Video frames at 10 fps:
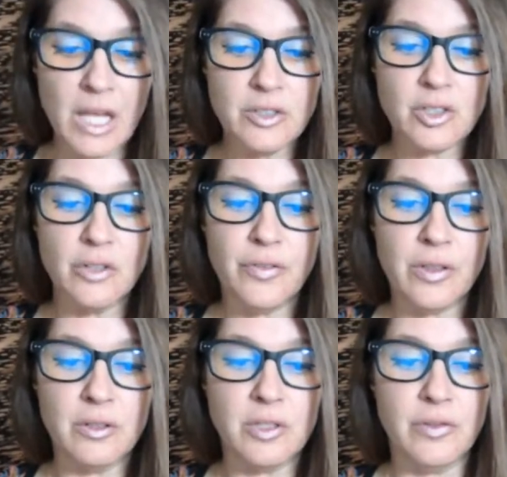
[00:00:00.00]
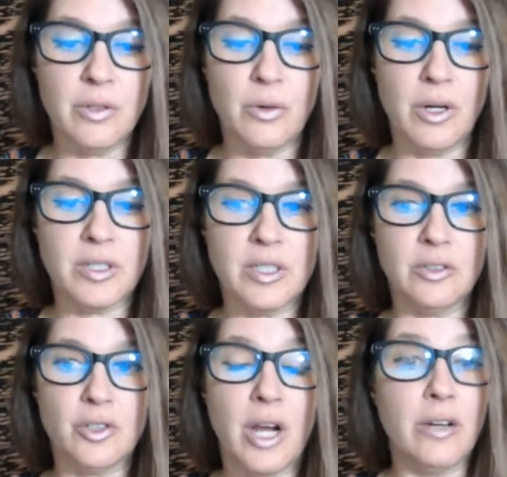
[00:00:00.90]
so for those of you who are still
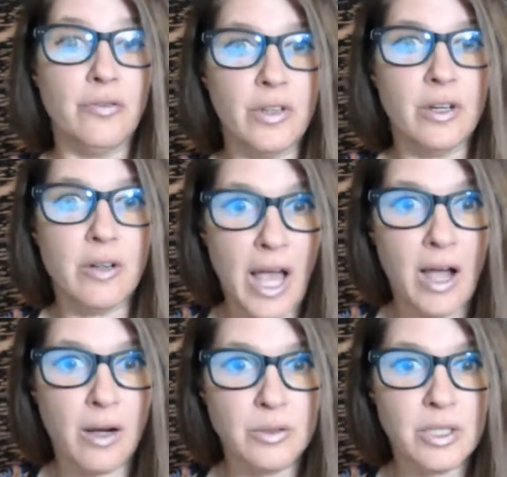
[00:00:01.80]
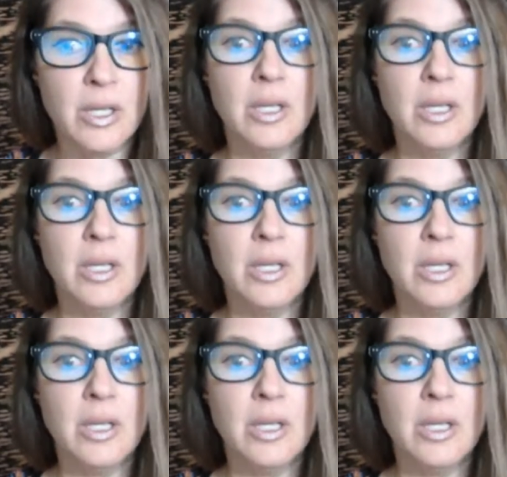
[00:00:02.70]
trying to figure it out,